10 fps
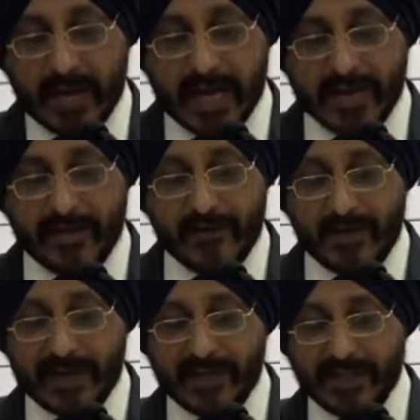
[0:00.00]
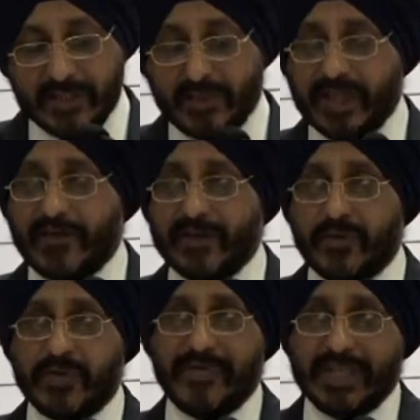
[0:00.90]
I will fail my duty if I
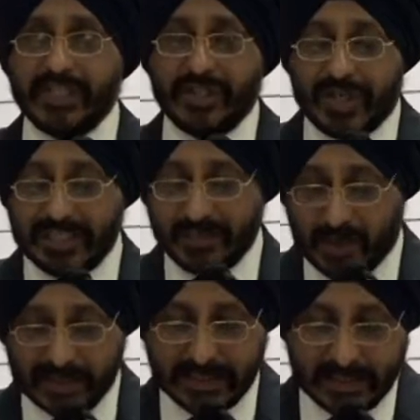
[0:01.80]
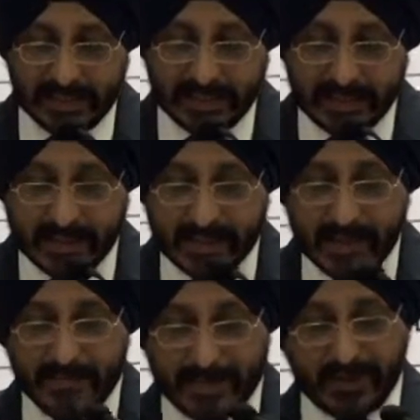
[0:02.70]
don't mention our sponsors,
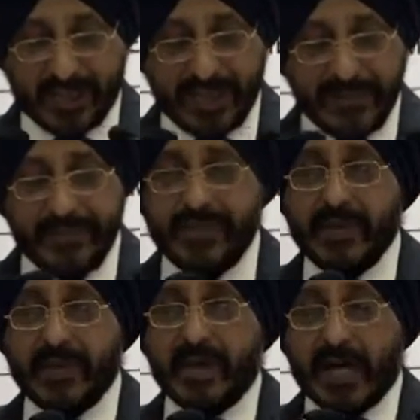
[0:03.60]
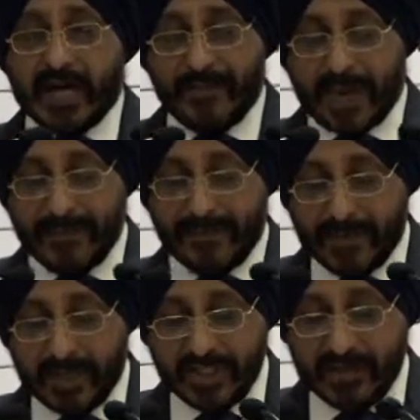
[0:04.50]
Pepsi, our
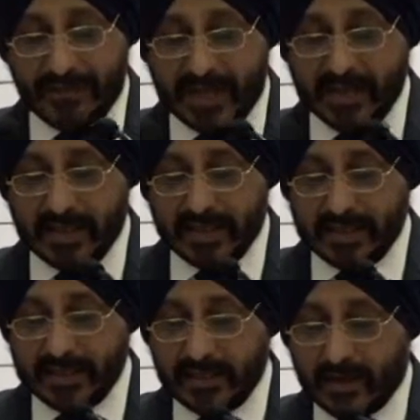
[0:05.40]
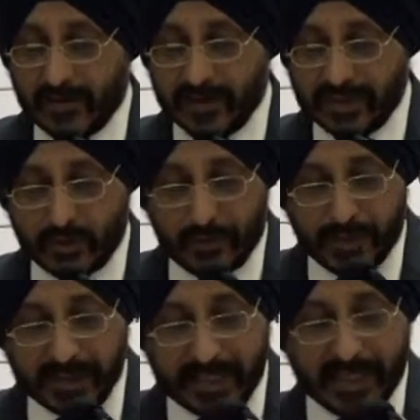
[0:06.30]
publishing partners of the
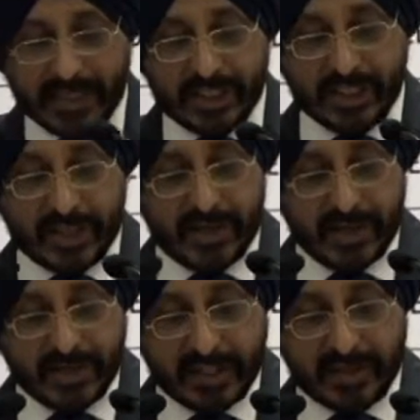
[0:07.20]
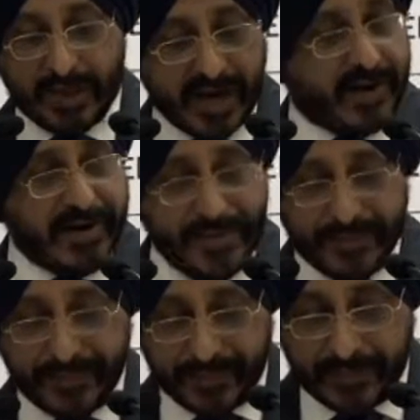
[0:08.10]
Scopus Index Journal, Springer,
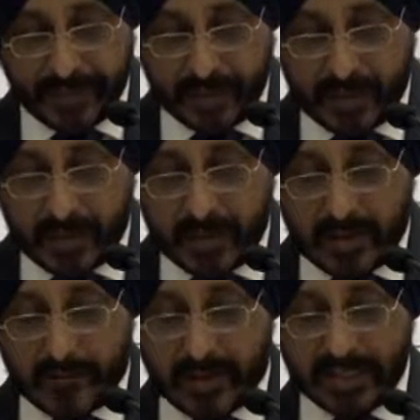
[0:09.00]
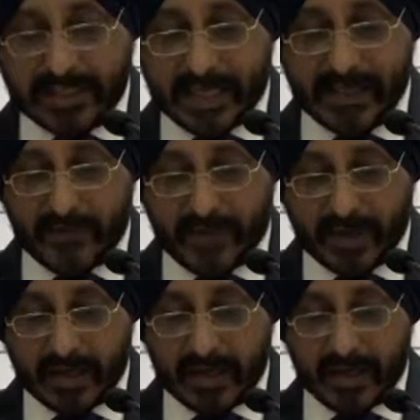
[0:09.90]
World
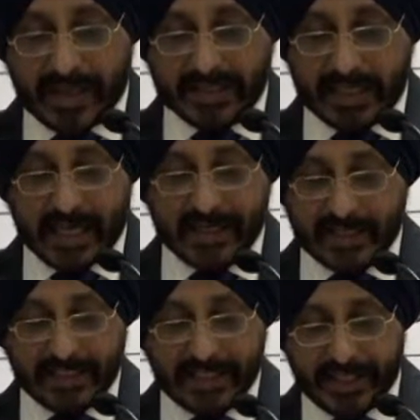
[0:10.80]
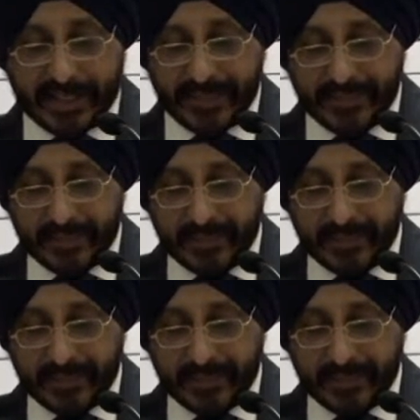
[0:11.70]
Scientific, SRECA,